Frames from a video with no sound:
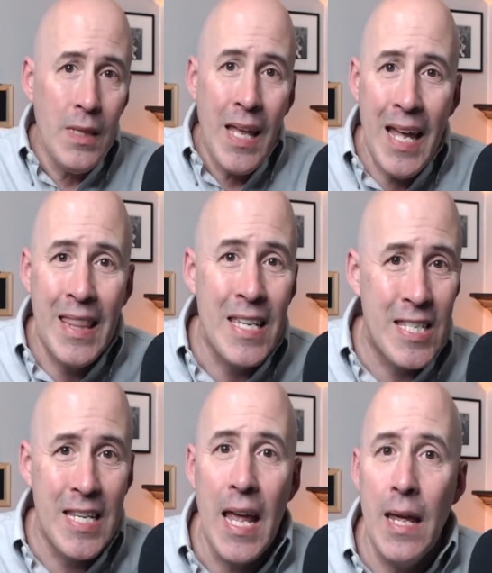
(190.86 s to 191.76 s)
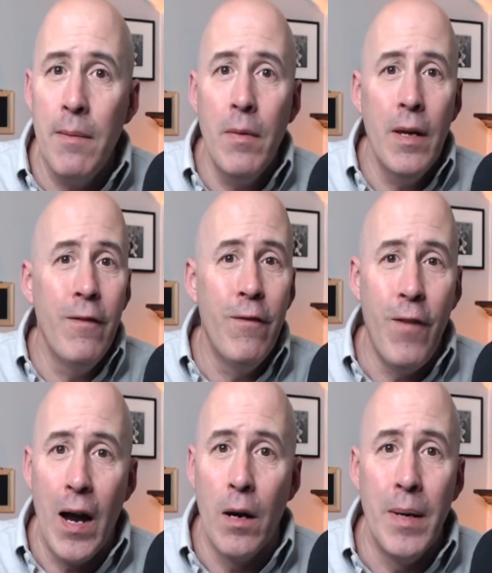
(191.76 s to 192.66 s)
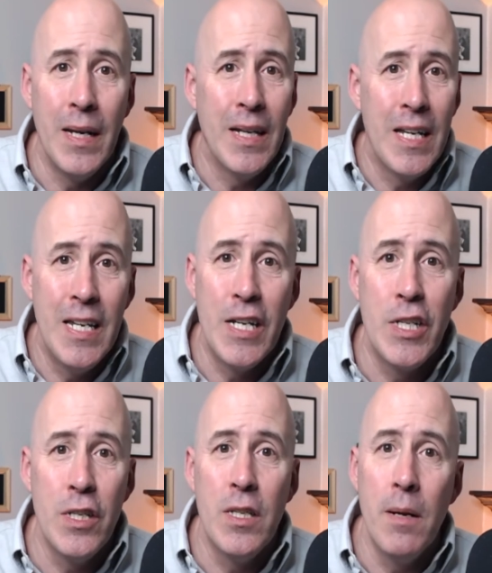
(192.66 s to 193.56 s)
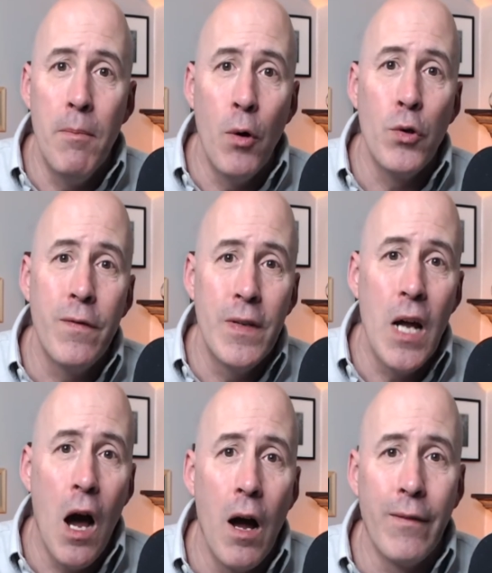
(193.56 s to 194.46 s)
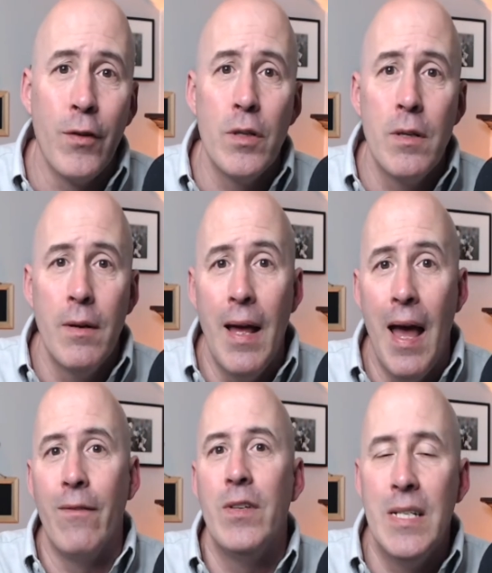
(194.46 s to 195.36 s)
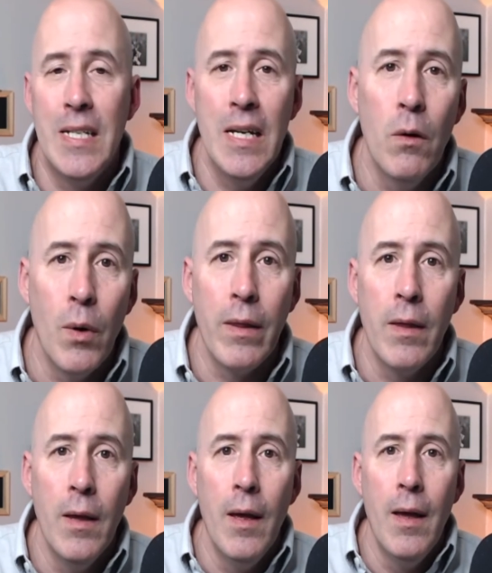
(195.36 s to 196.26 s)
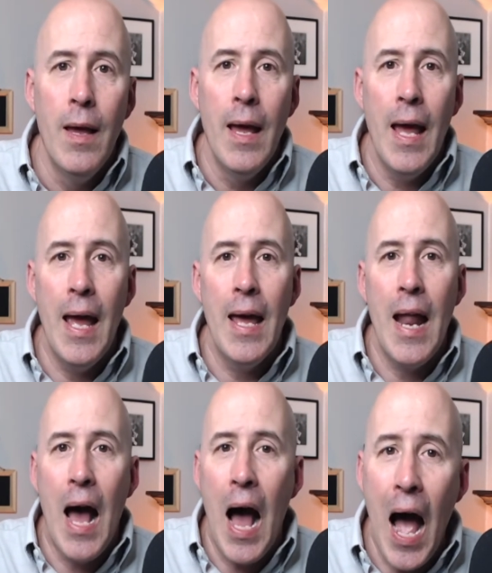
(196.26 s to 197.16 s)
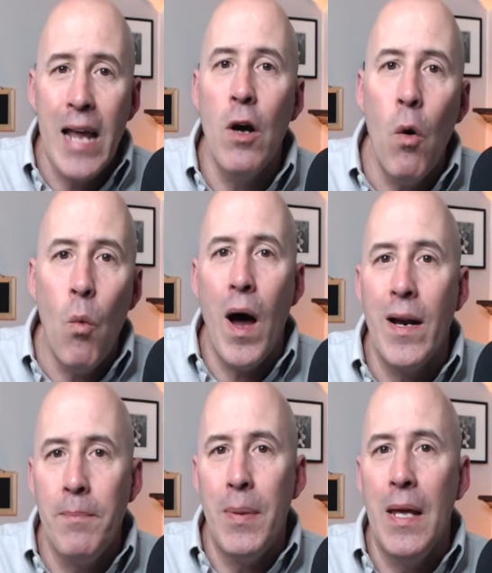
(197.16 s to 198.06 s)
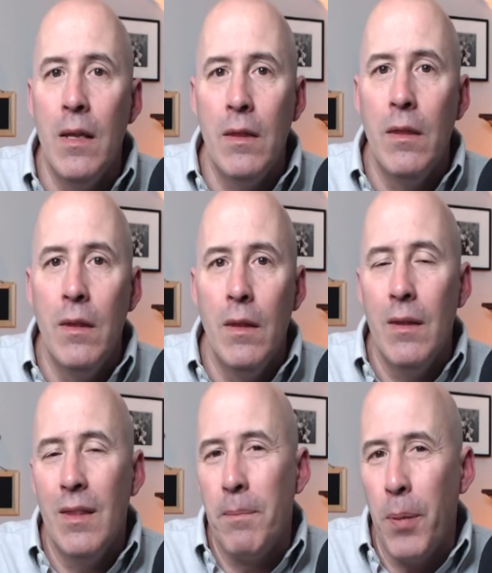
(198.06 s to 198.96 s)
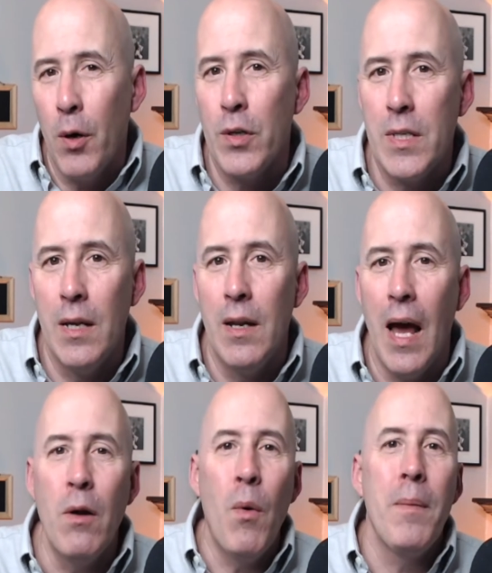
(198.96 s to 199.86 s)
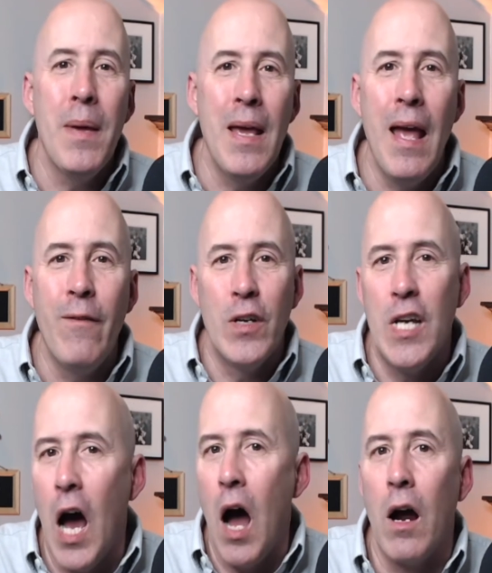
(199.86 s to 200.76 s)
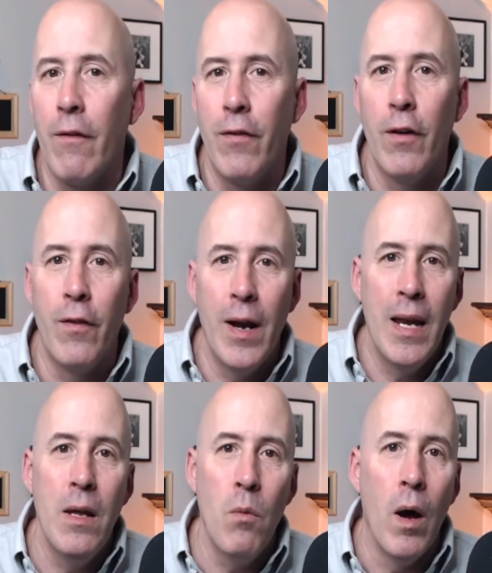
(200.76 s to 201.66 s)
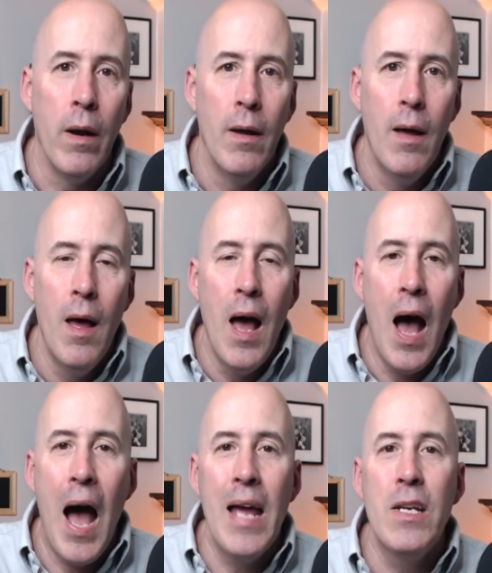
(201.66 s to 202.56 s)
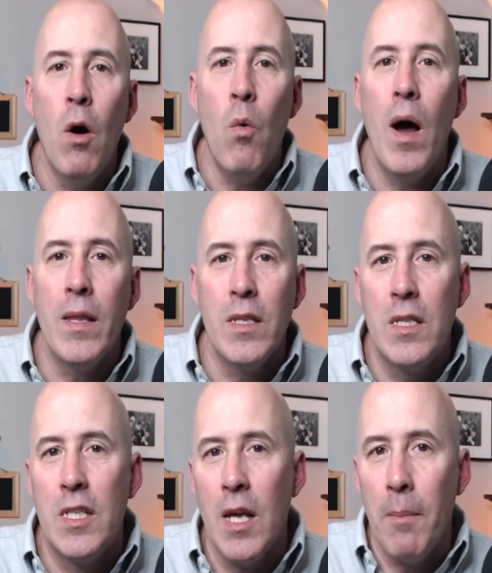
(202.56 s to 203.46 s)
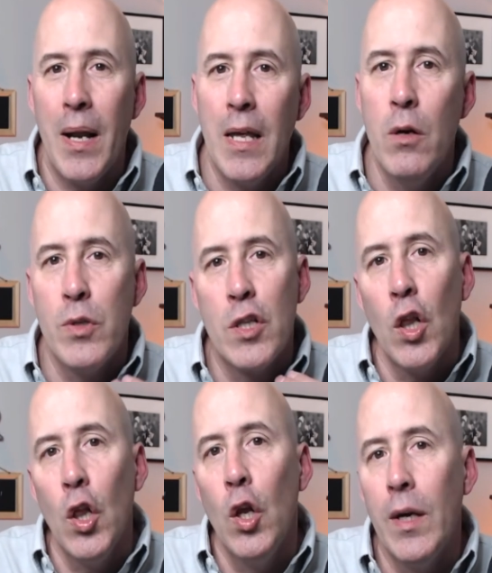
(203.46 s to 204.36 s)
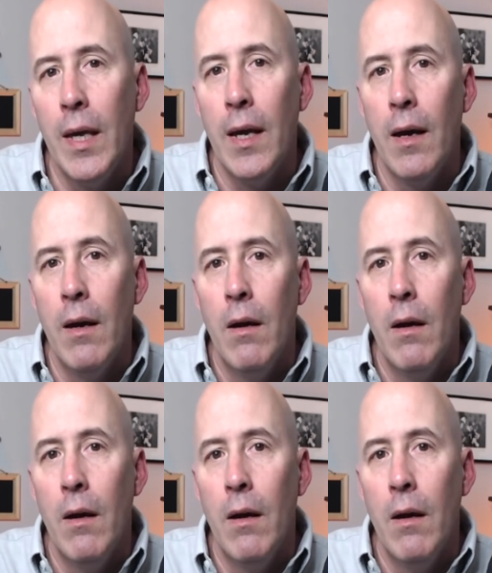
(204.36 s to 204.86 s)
in the same environment and conditions that most photographers have to deal with. And I don't want to be the person, I don't want to be a photographer for anyone. I don't want somebody who is looking